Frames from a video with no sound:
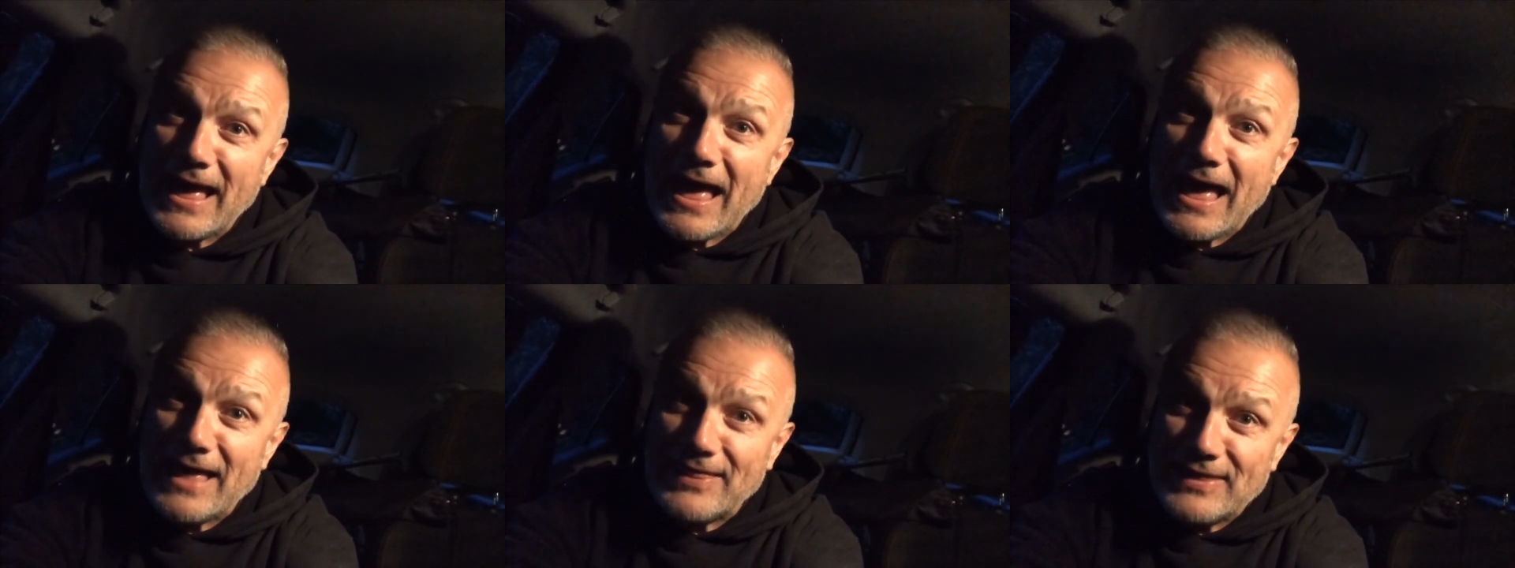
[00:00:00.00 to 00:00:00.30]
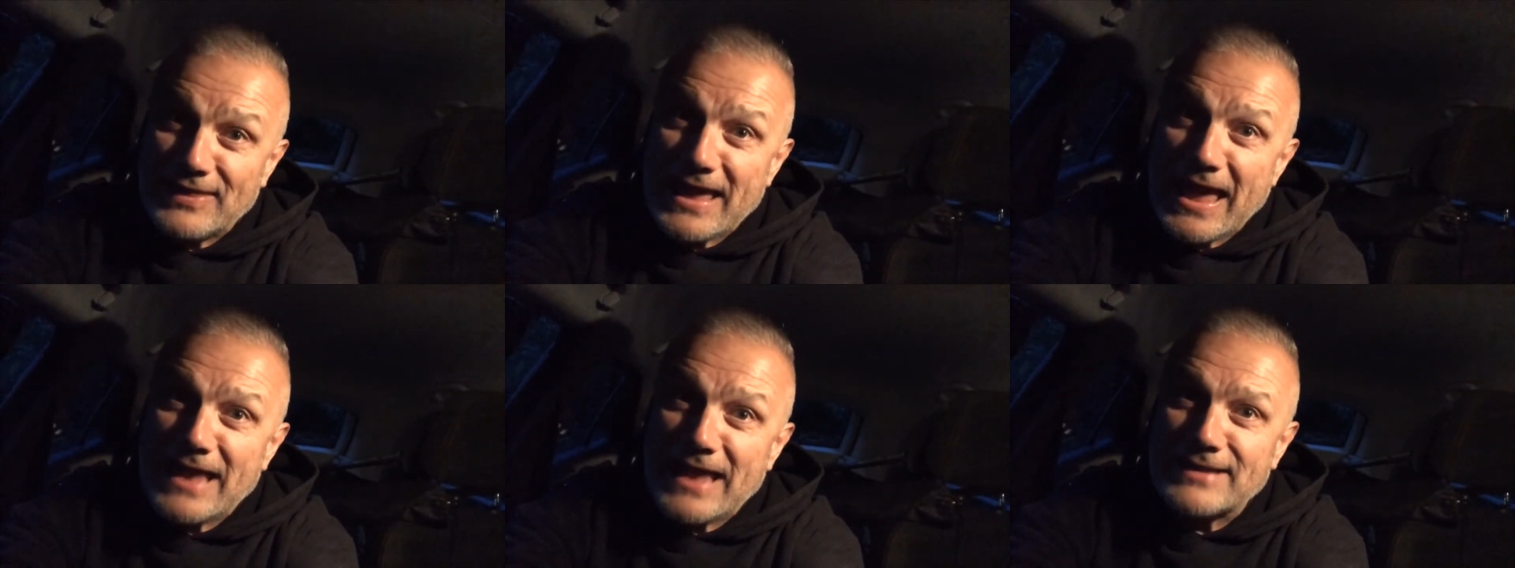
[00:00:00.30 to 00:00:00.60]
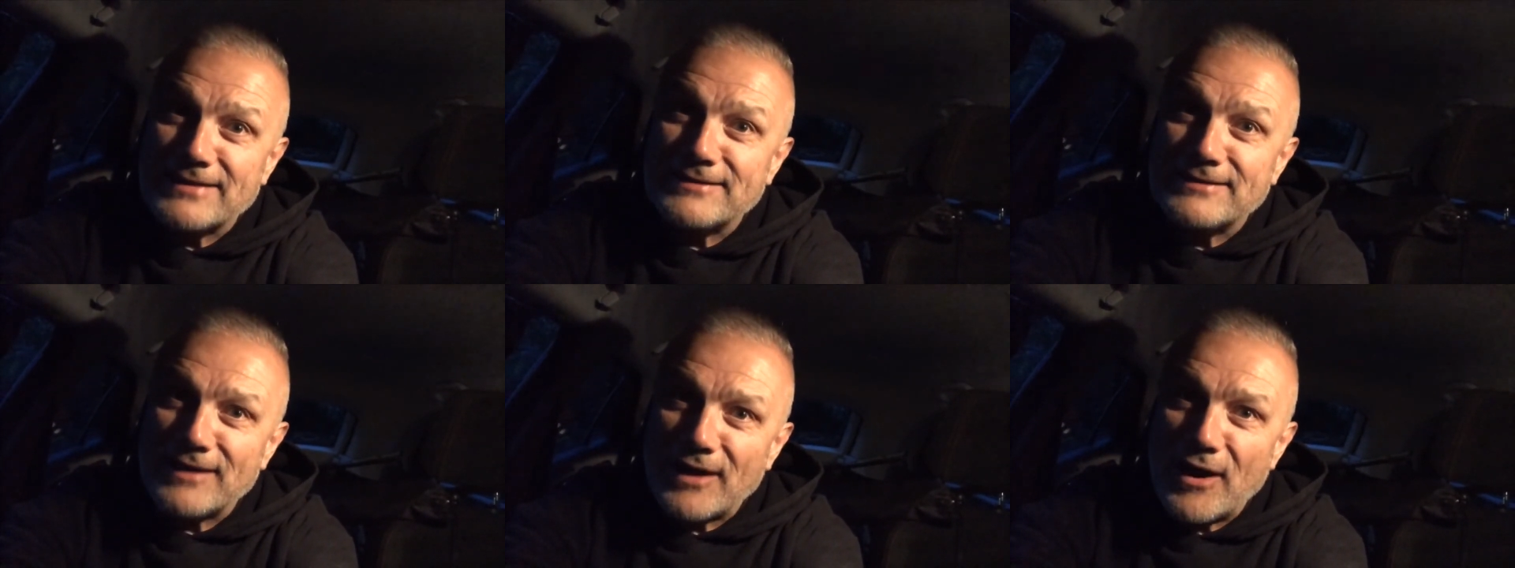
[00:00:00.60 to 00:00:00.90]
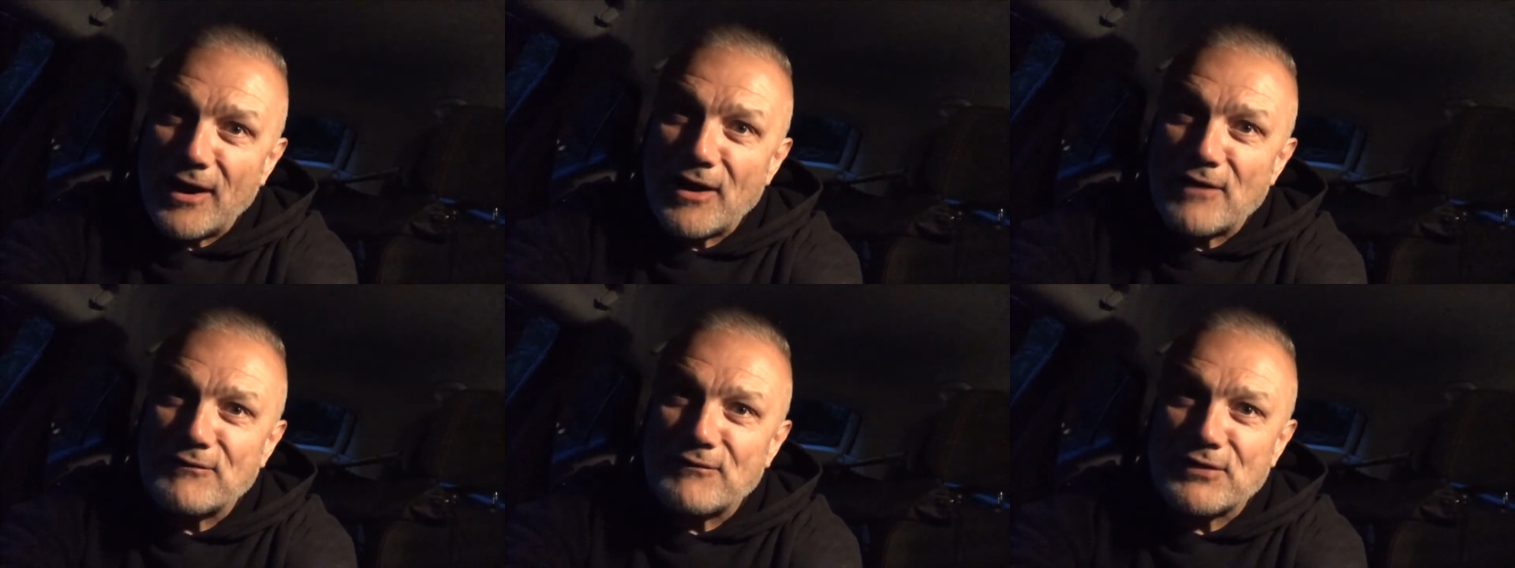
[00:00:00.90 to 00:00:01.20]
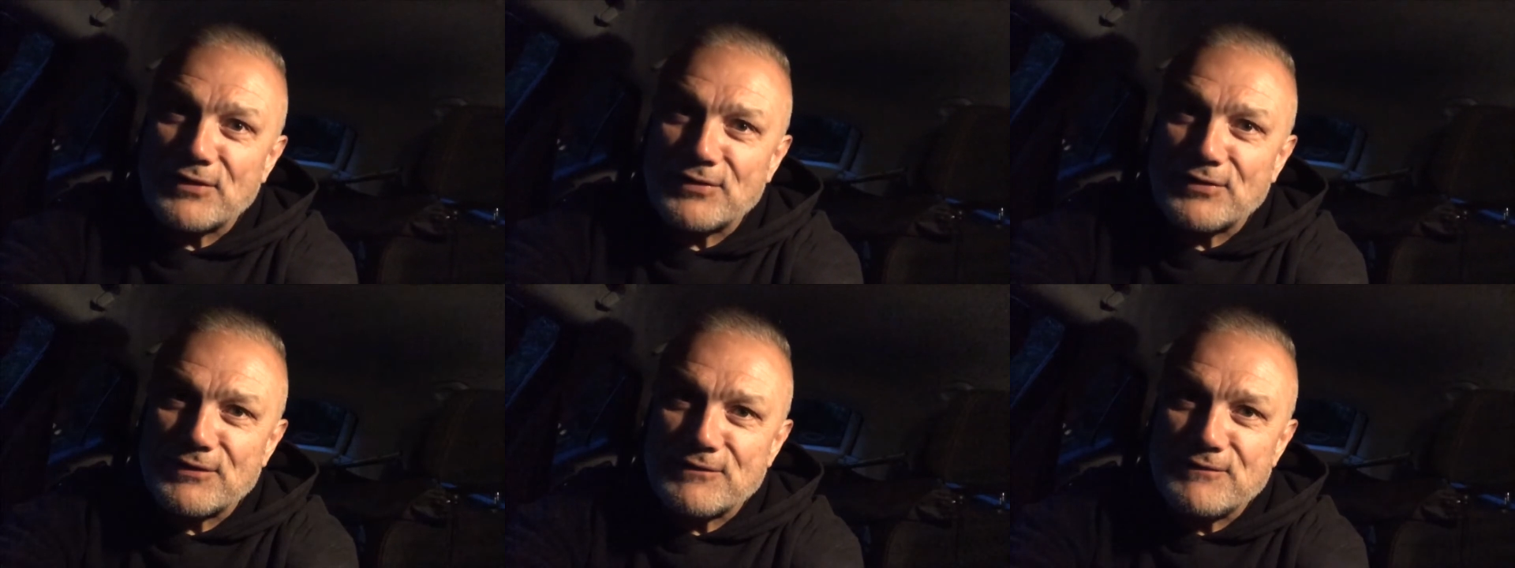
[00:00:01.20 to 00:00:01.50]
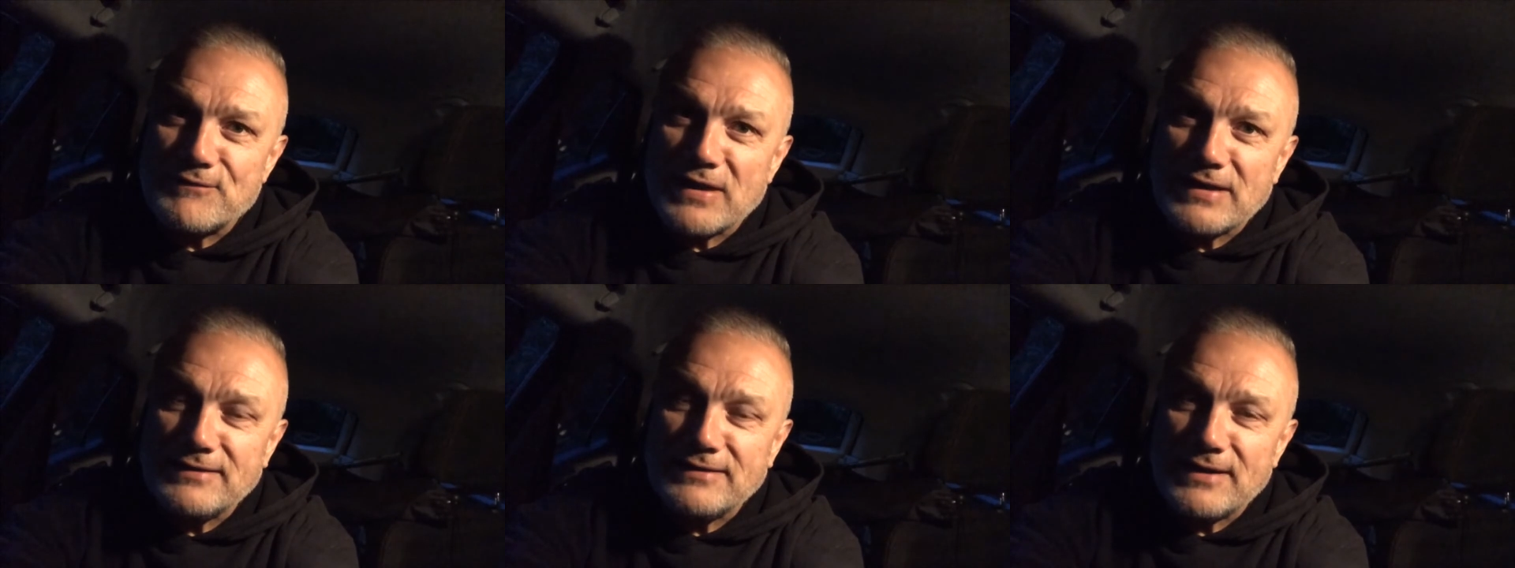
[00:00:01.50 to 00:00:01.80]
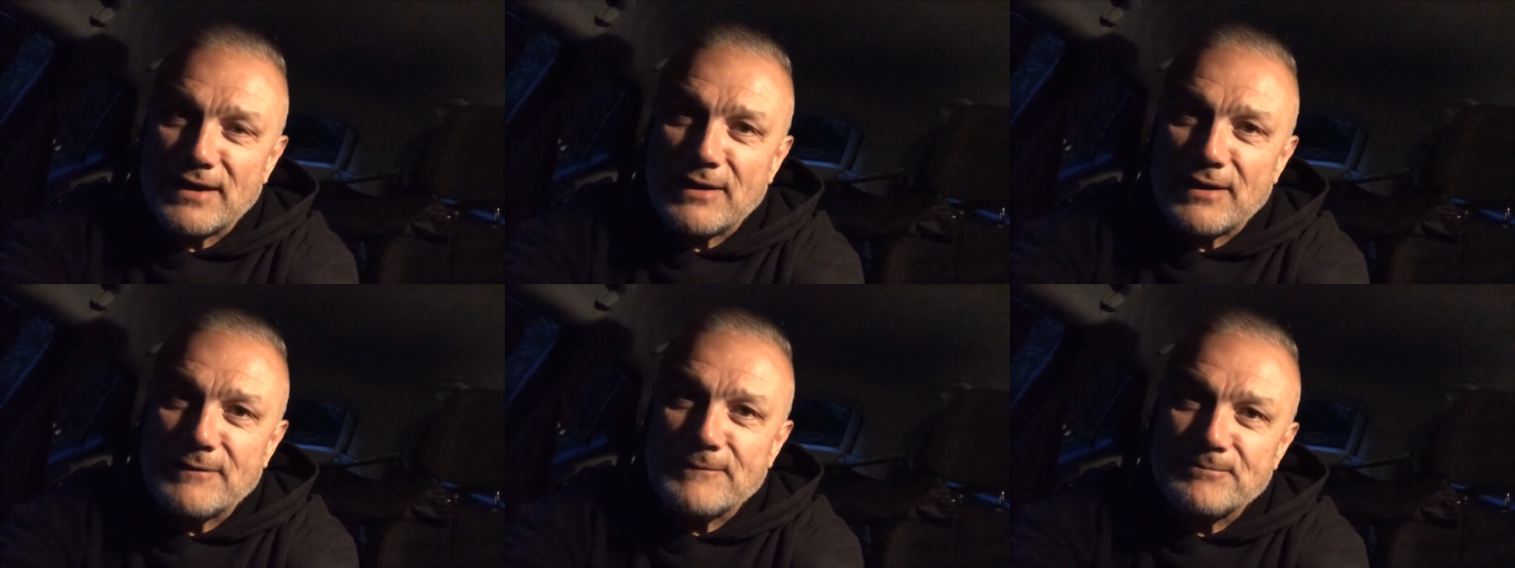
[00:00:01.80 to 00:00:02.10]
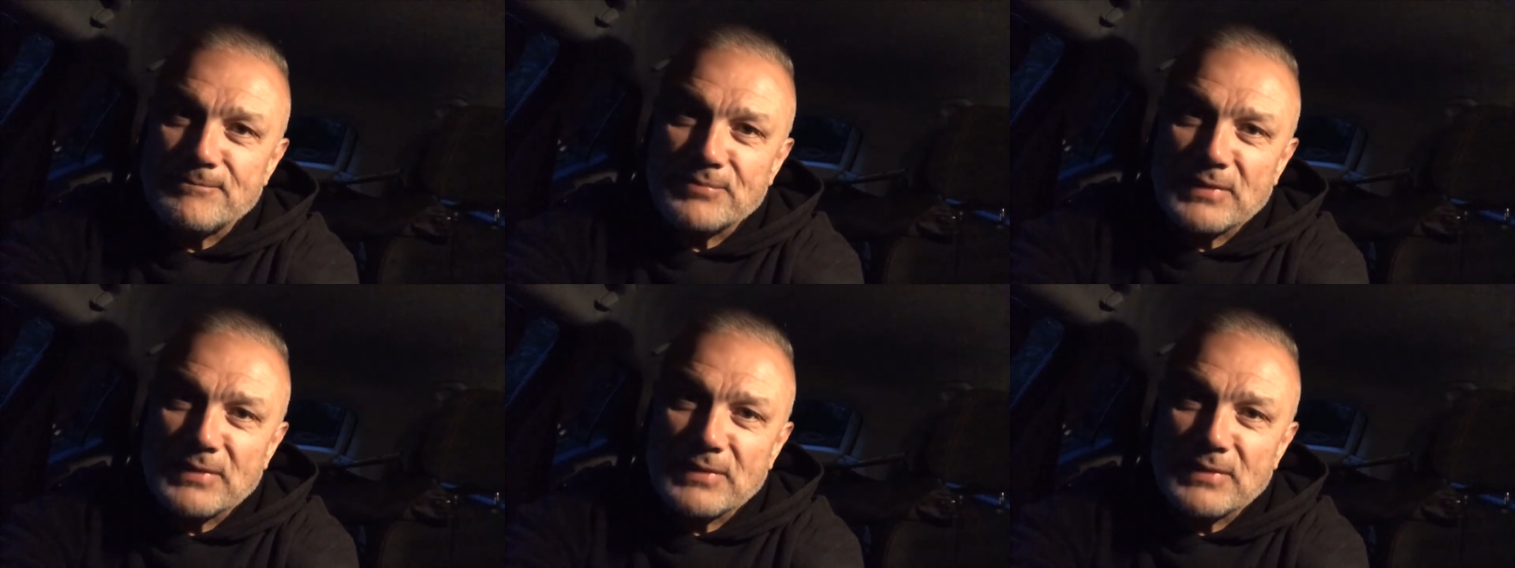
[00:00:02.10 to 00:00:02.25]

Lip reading: at the end of the video,